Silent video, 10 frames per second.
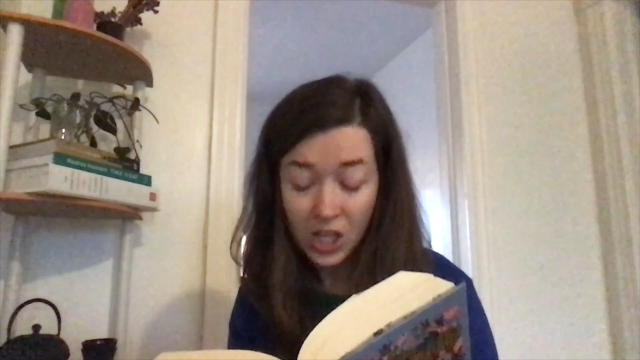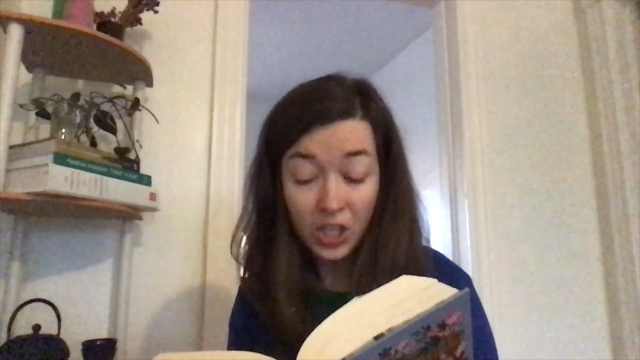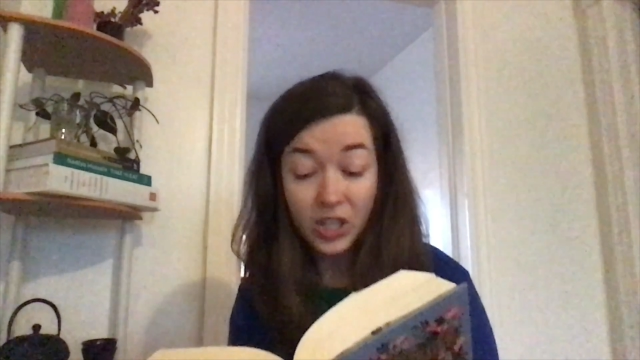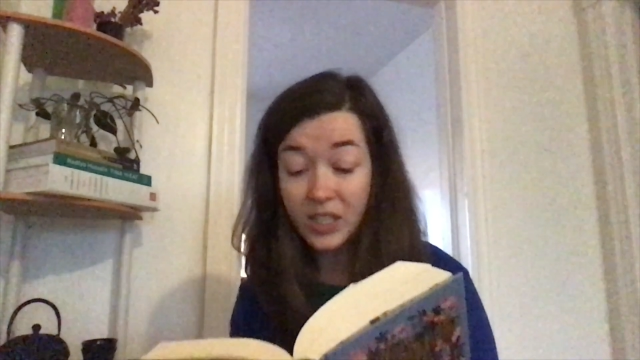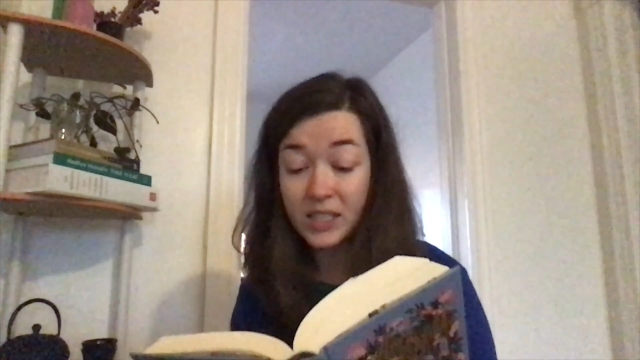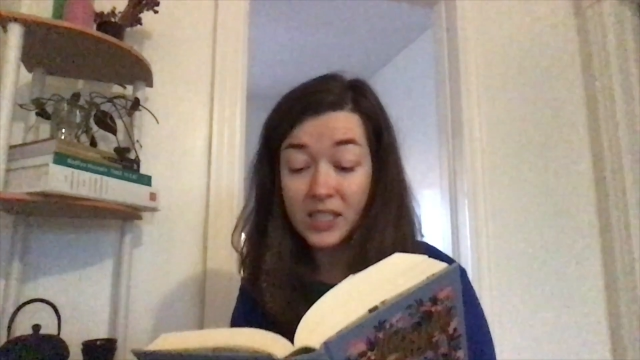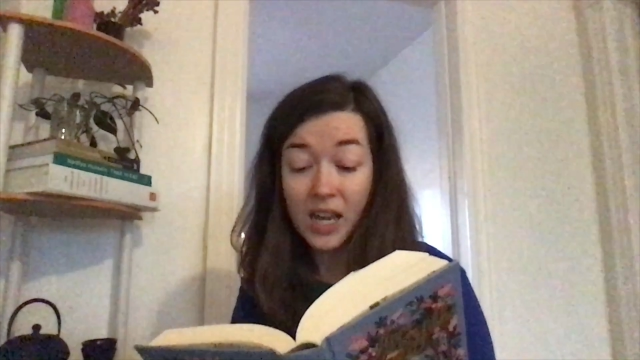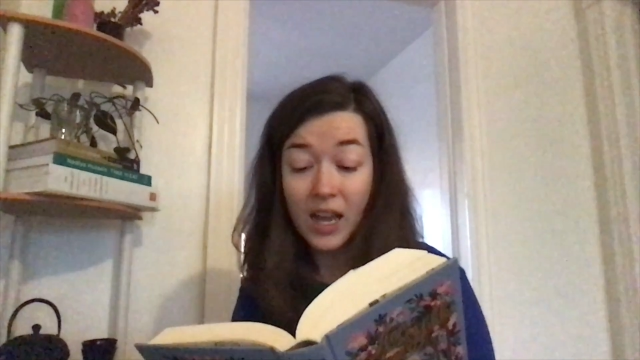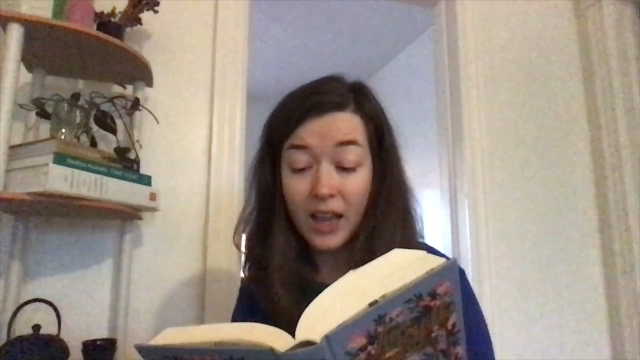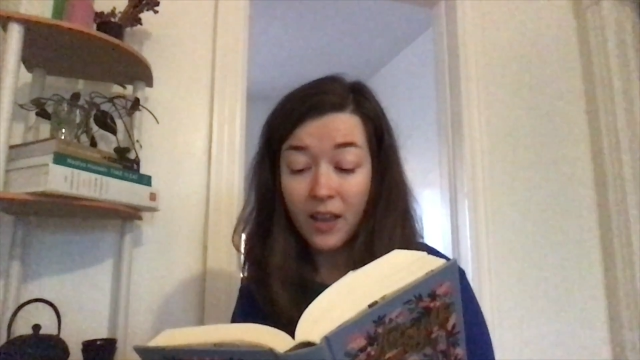"Couldn't
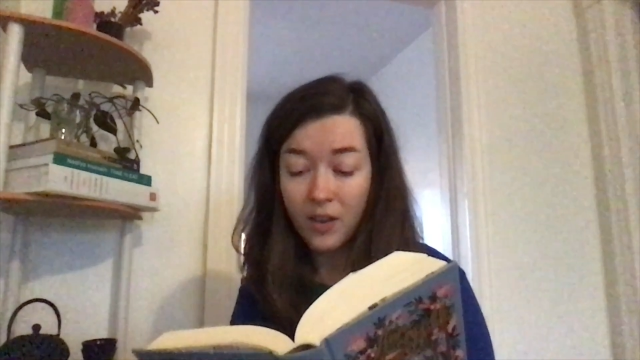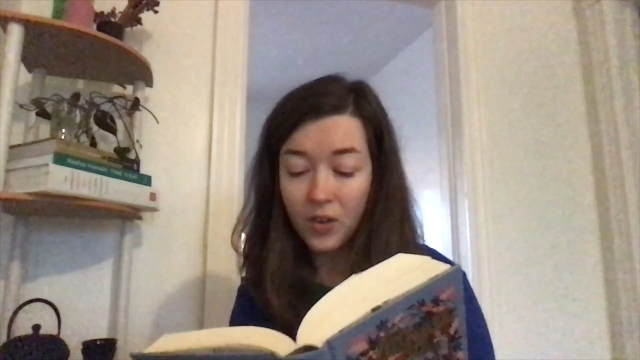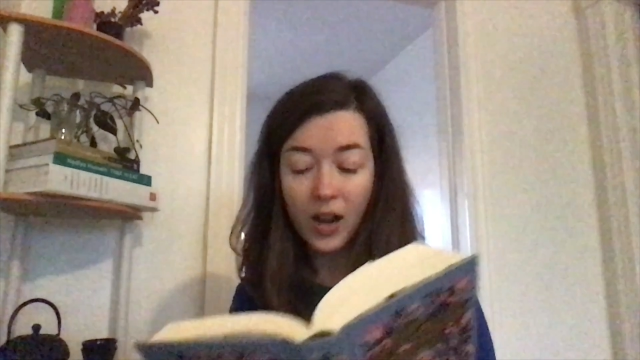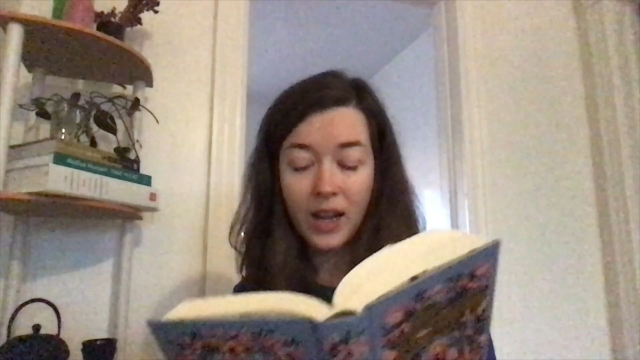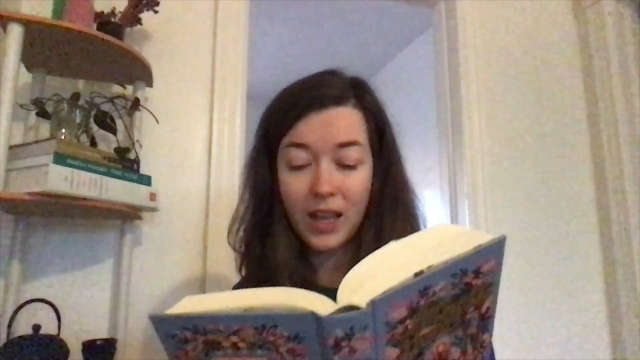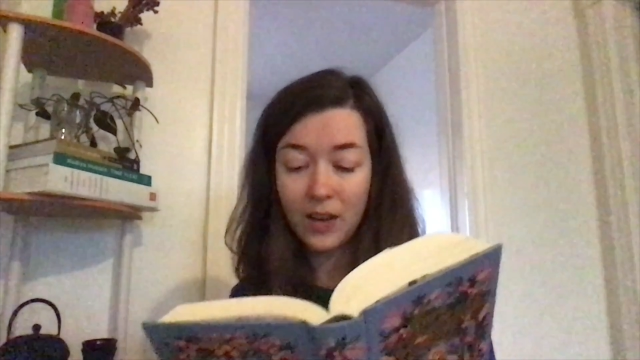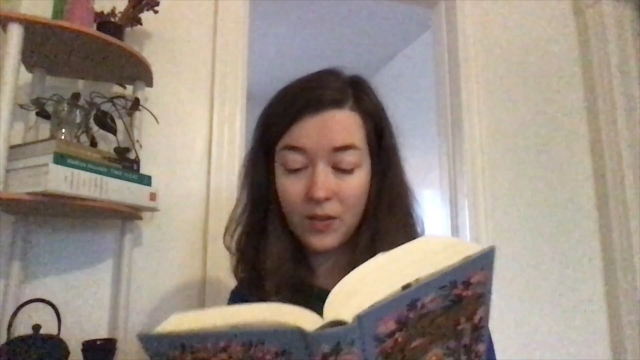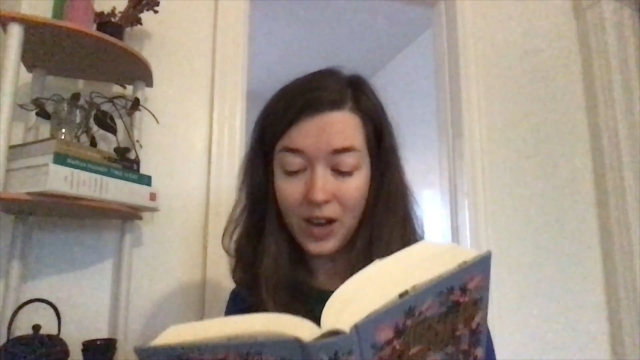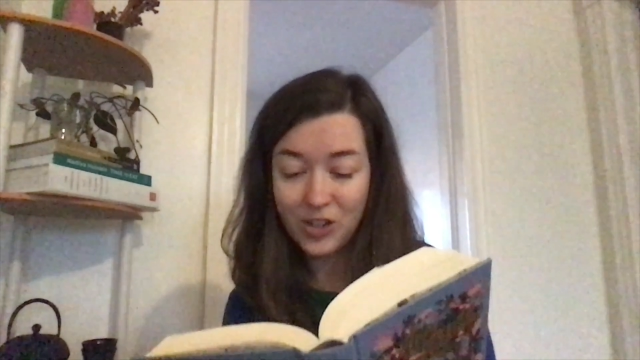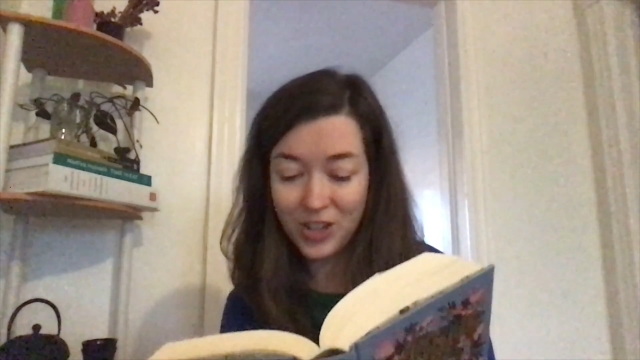I?" cried Anne
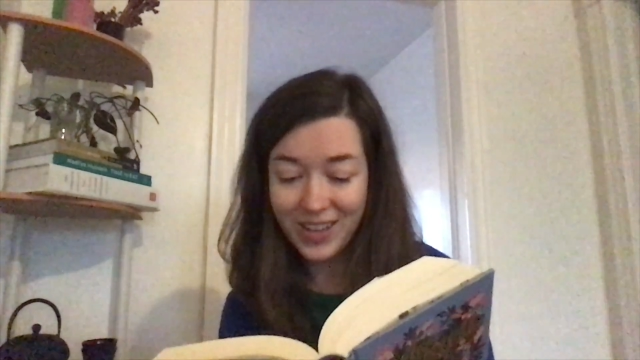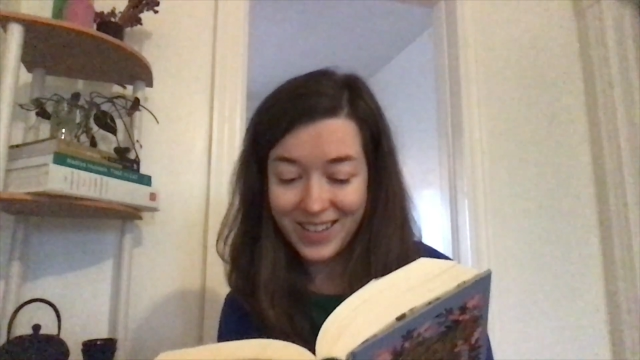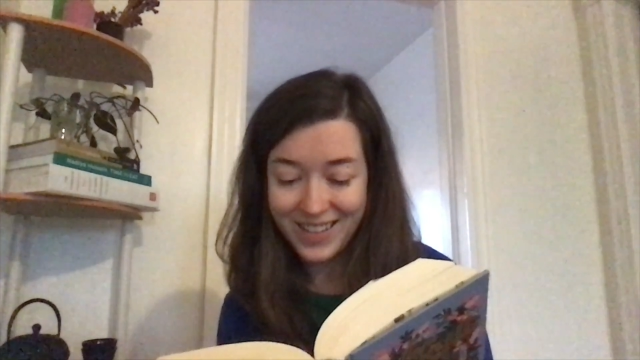rashly.